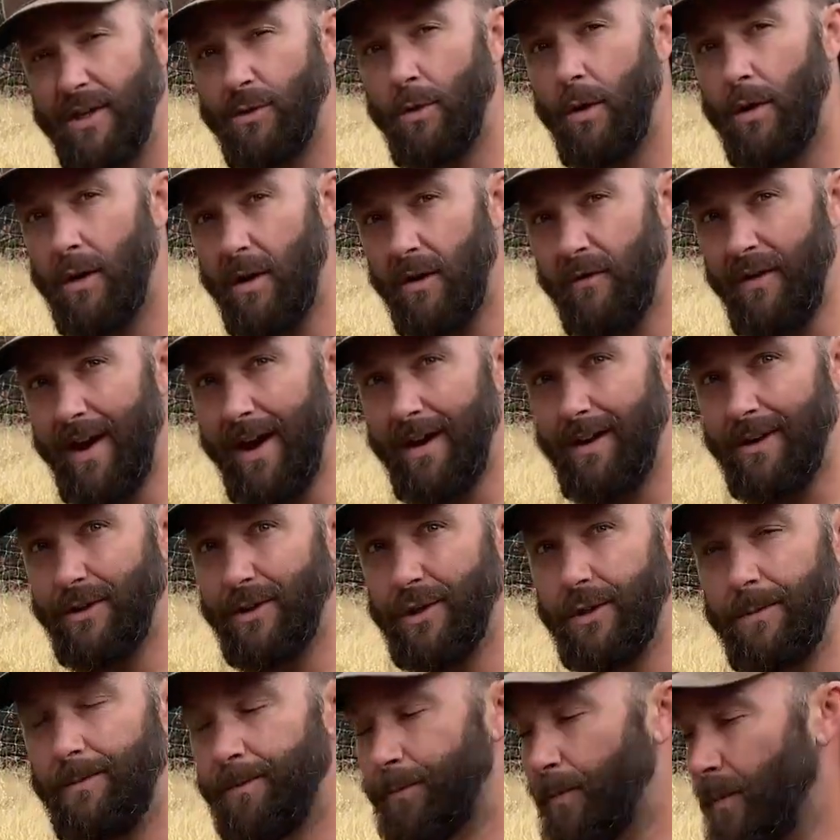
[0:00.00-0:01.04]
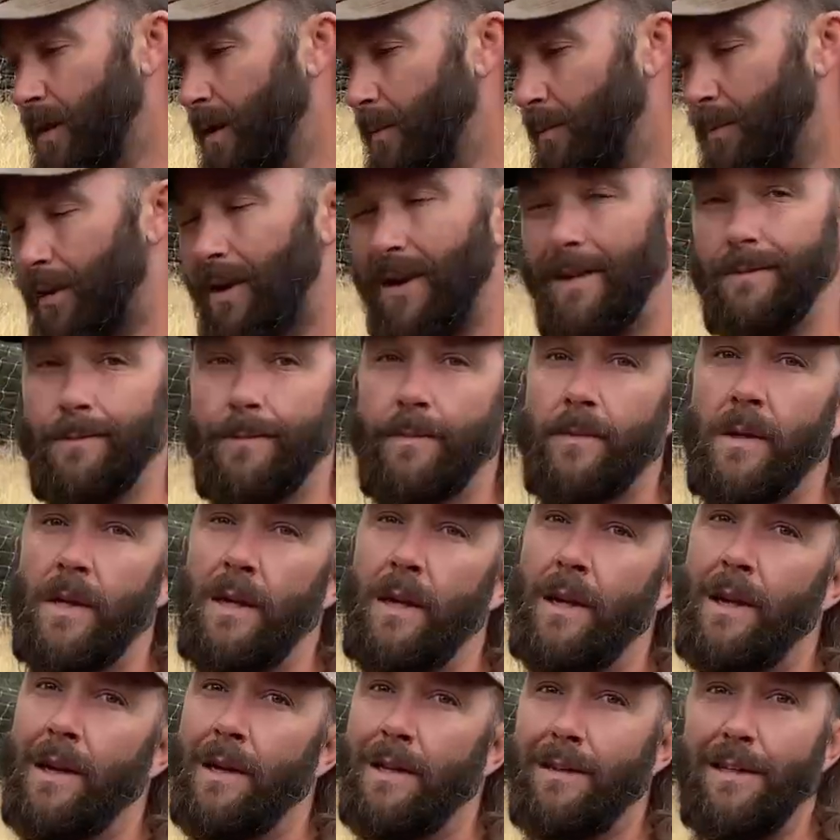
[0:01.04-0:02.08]
to our advantage, but
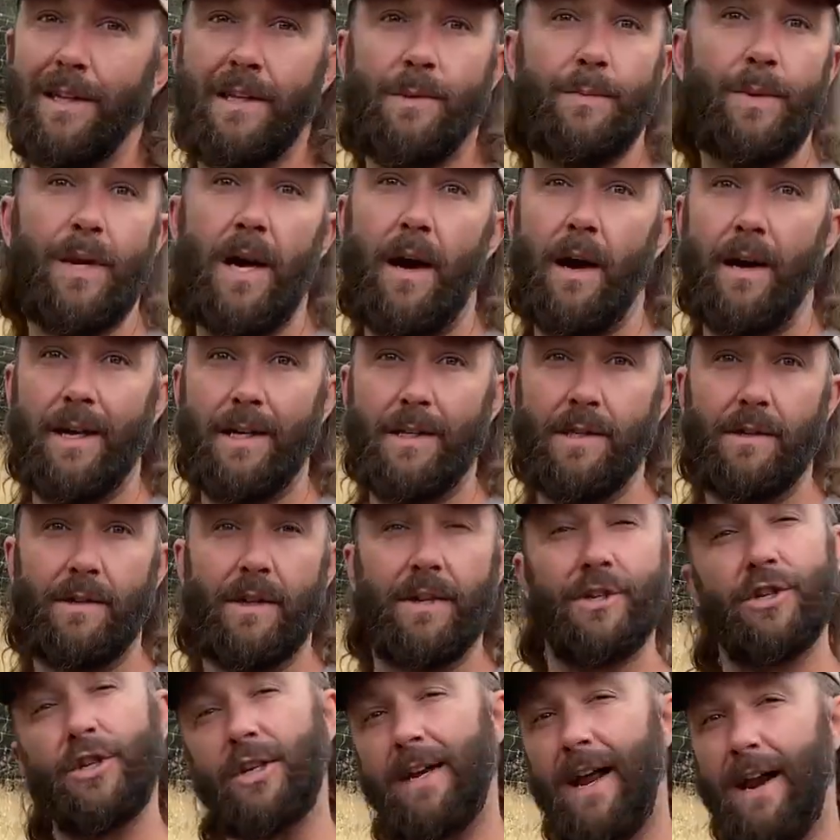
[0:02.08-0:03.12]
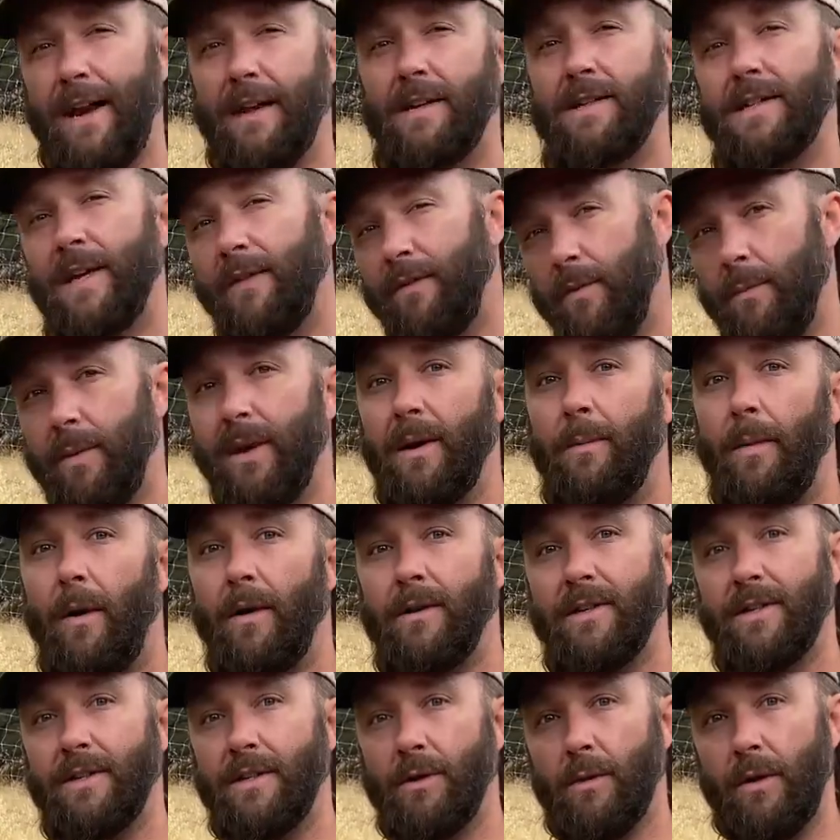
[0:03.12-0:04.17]
let's be honest, the genetics have a big part
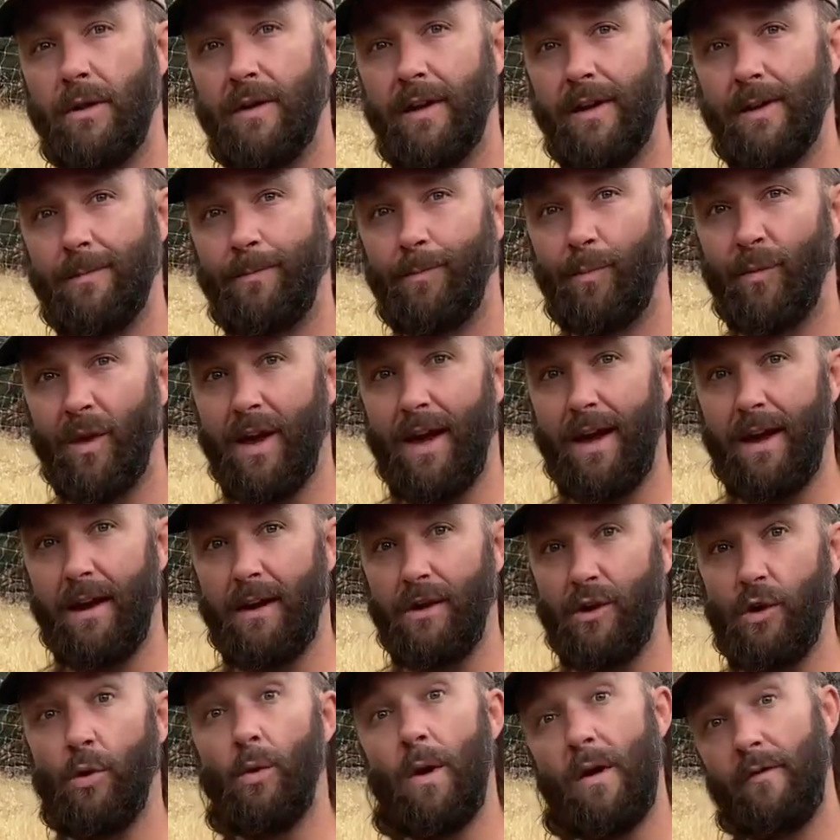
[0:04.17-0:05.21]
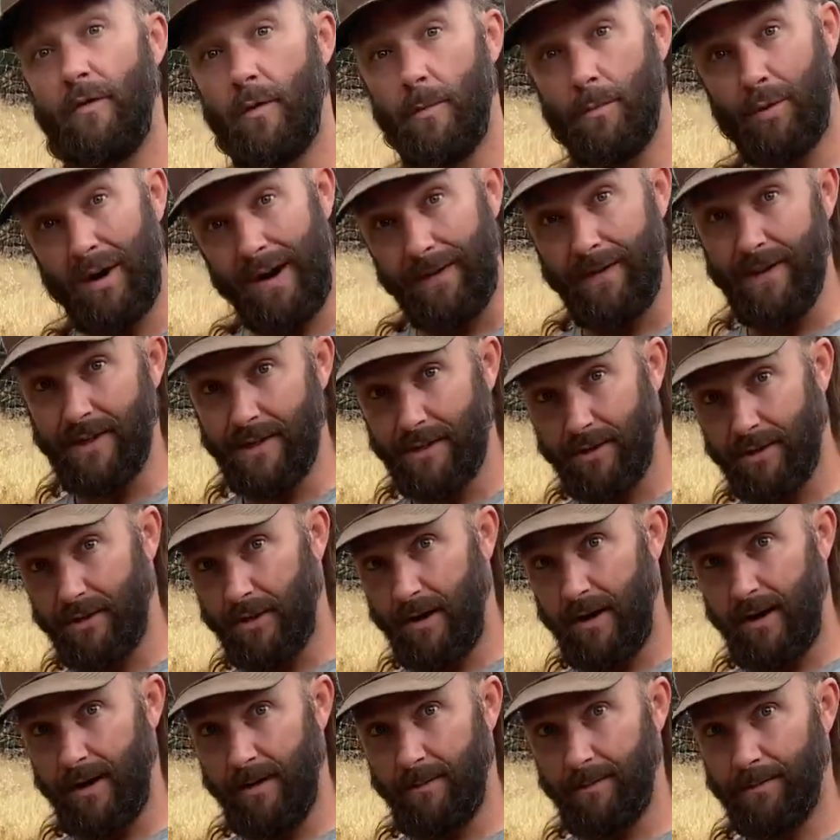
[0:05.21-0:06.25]
to do with it. And whoever bred this
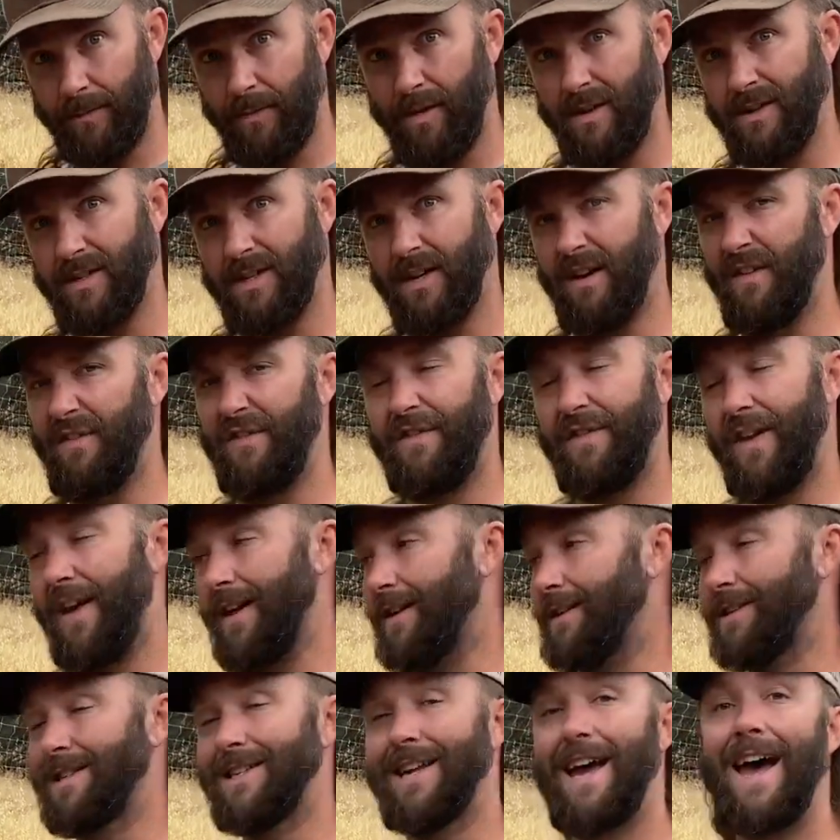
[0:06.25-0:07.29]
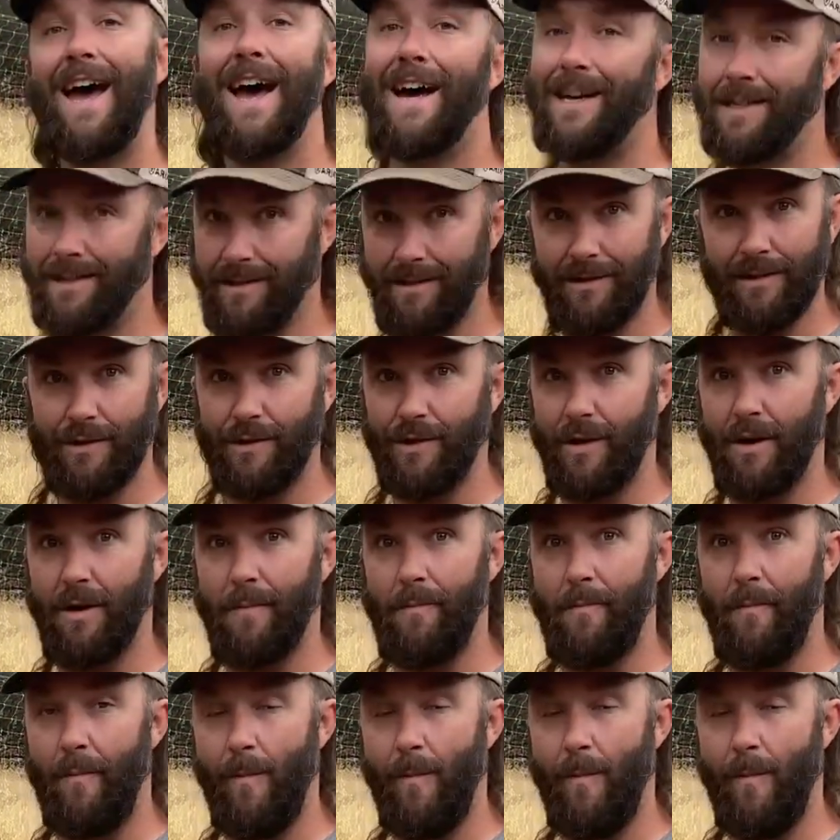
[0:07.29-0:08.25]
strain did a fantastic job.